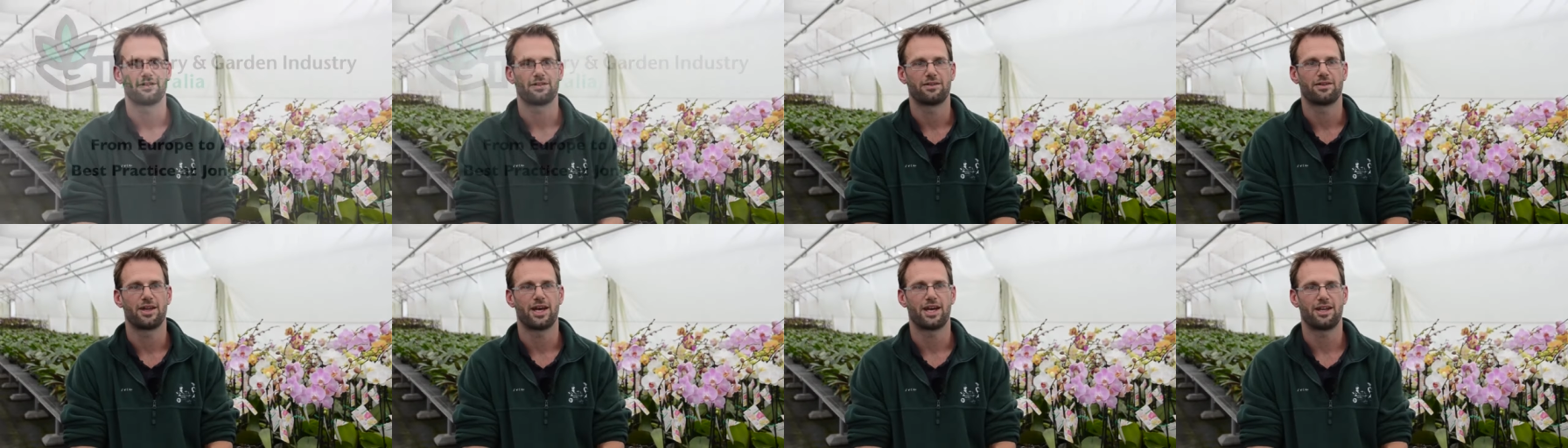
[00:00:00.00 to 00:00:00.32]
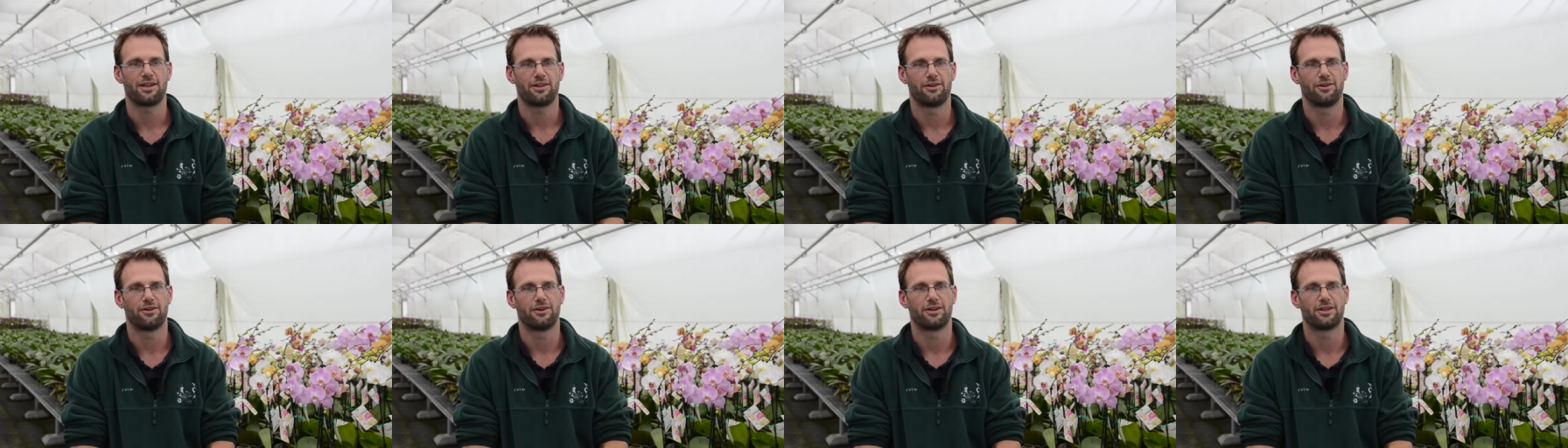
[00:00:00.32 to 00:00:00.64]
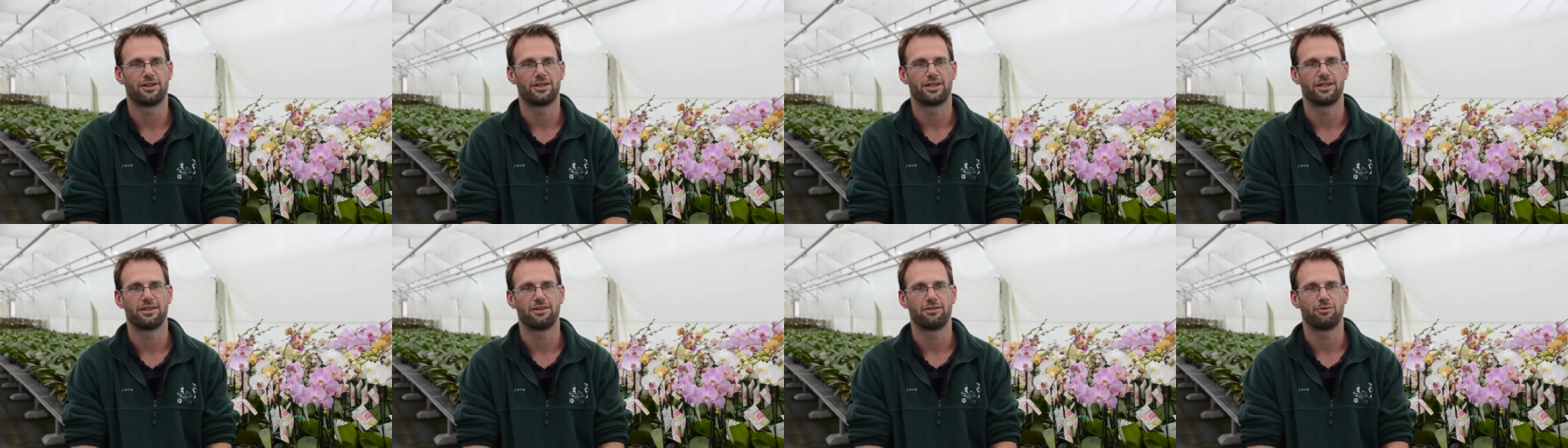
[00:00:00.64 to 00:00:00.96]
Dad and
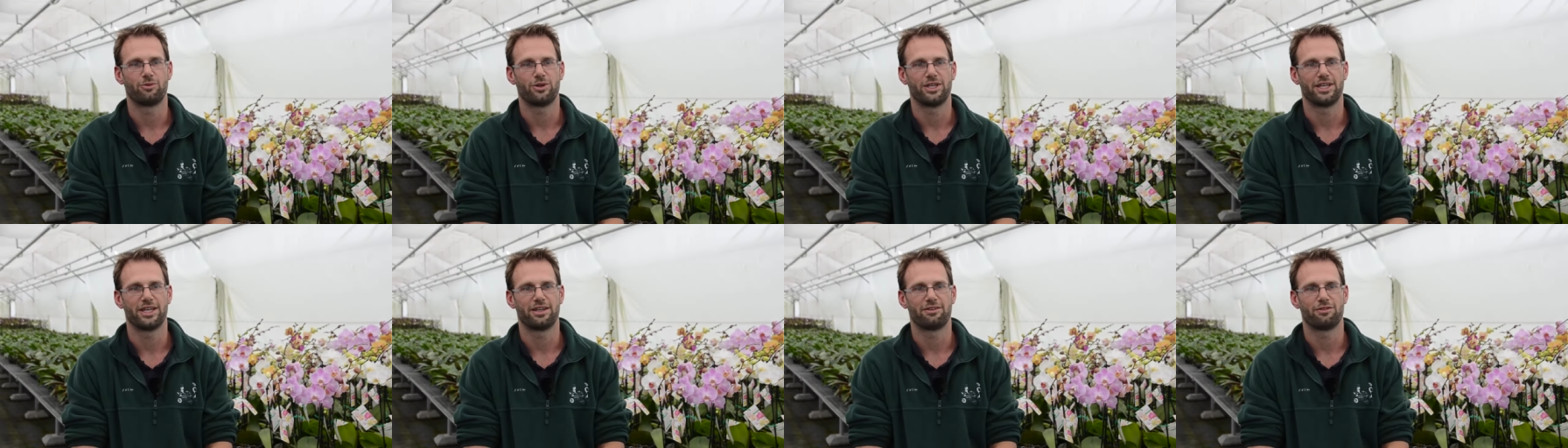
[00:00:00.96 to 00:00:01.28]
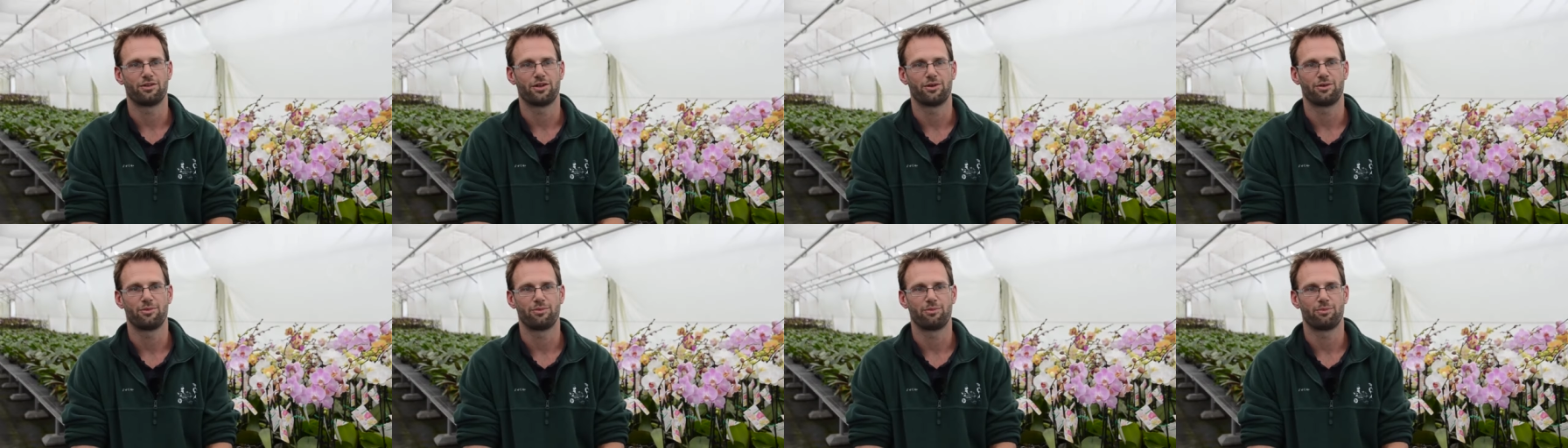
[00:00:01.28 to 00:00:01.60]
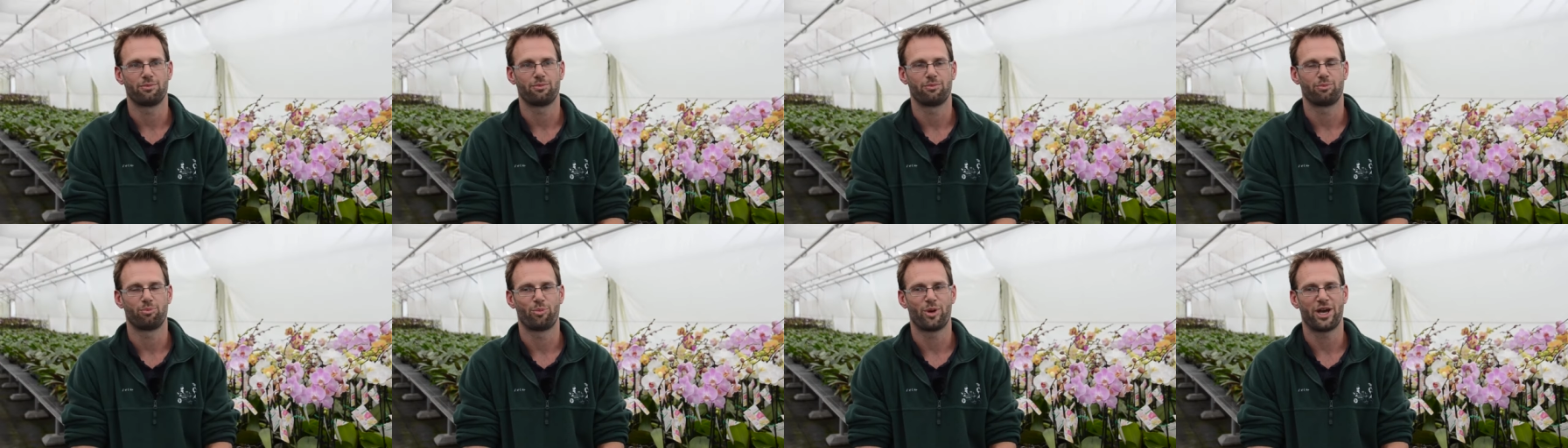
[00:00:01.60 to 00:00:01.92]
I, we have a
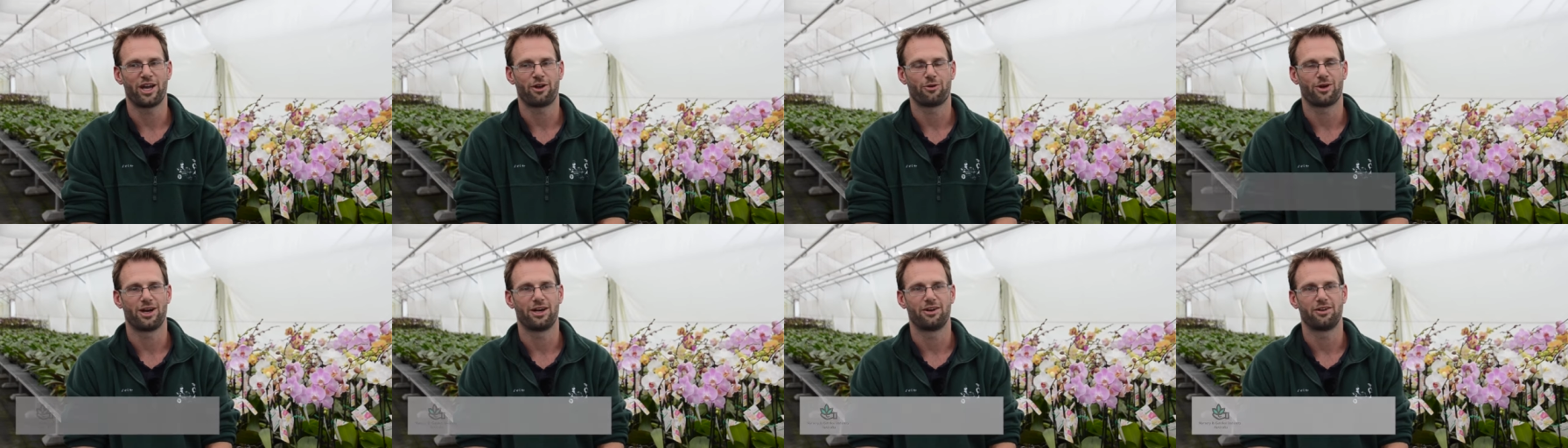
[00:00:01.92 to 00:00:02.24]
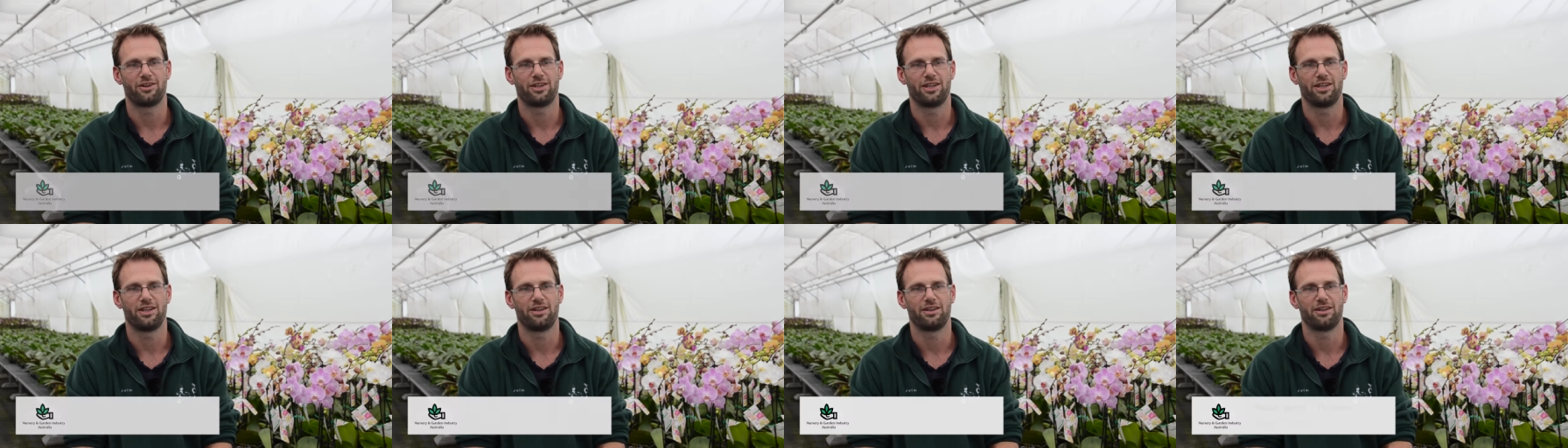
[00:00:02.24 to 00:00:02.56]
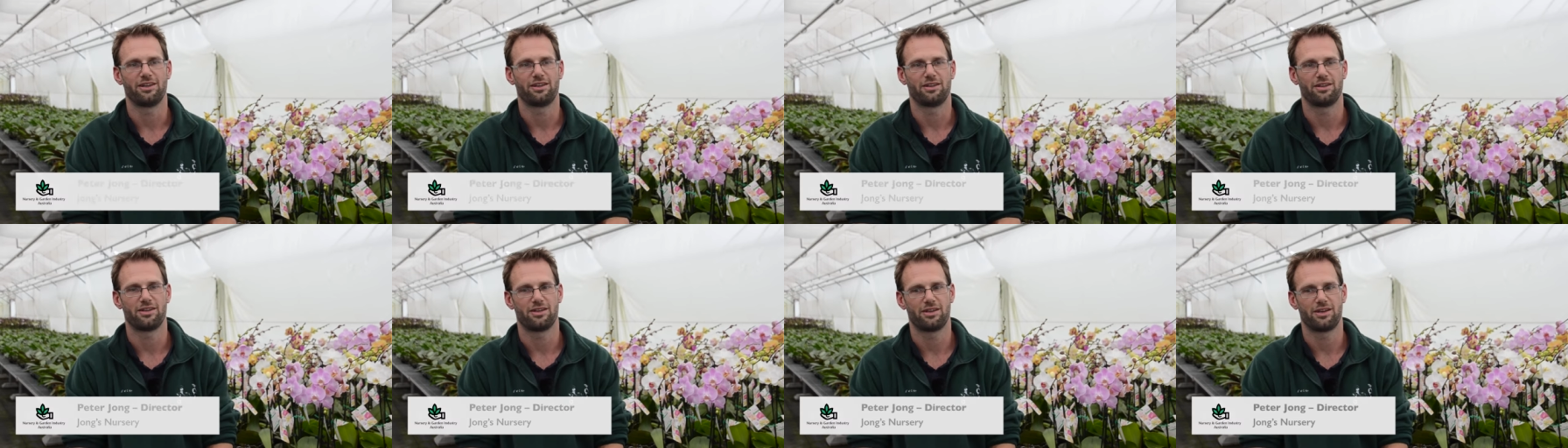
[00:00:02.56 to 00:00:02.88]
background in,
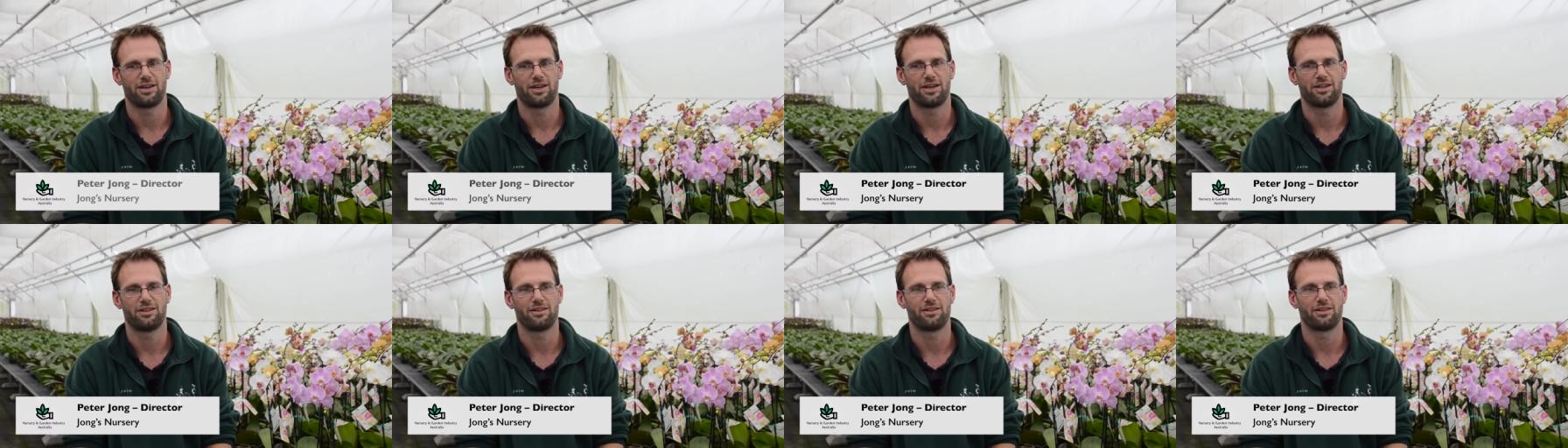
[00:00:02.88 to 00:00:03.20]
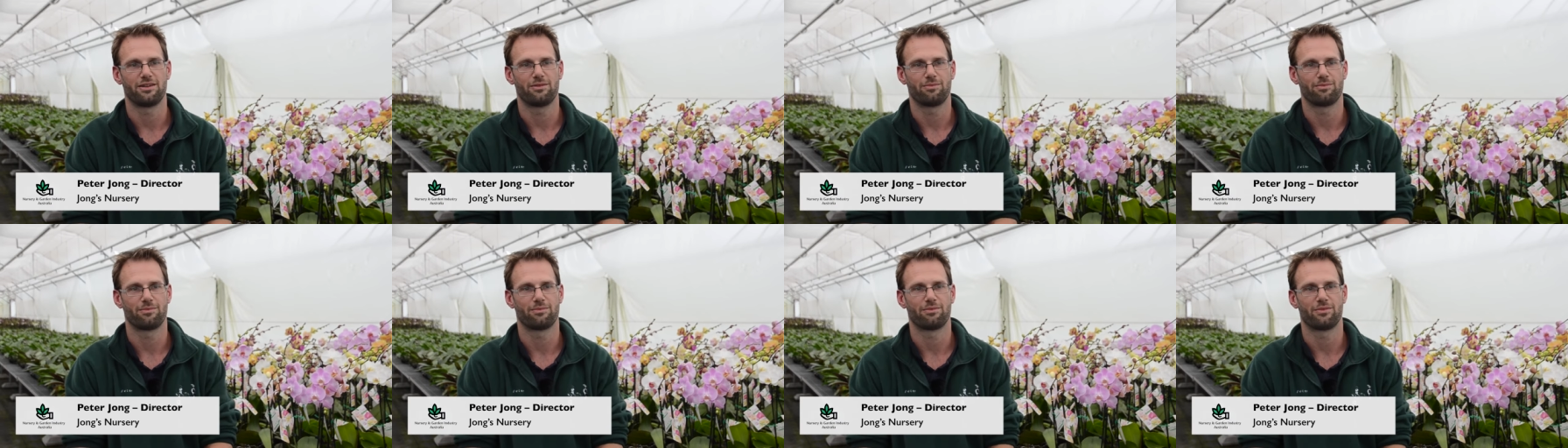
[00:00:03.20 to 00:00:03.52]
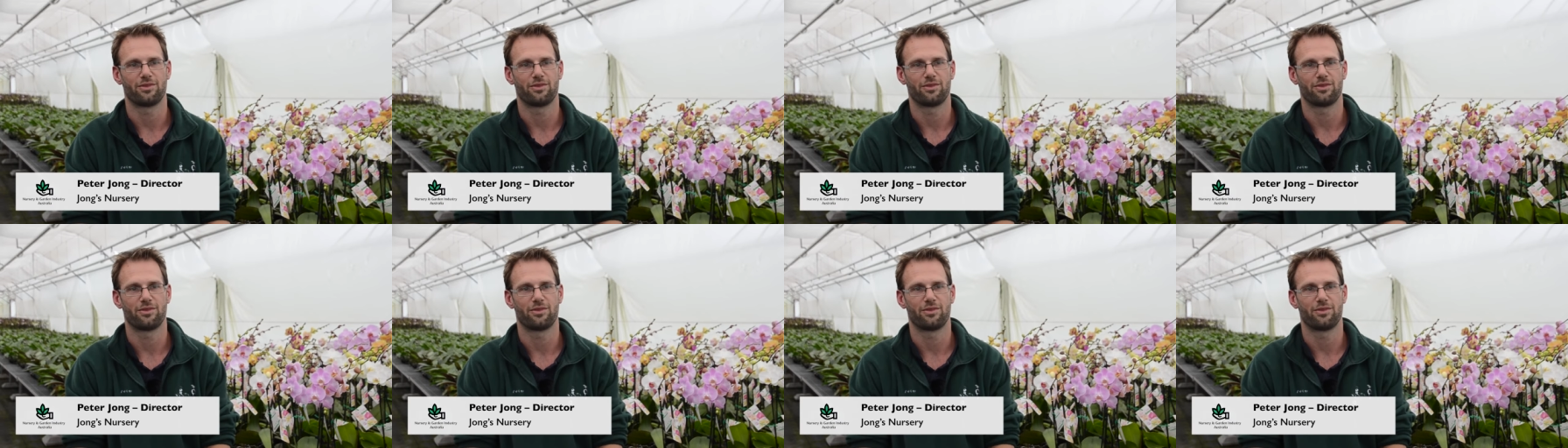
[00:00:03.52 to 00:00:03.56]
uh, the,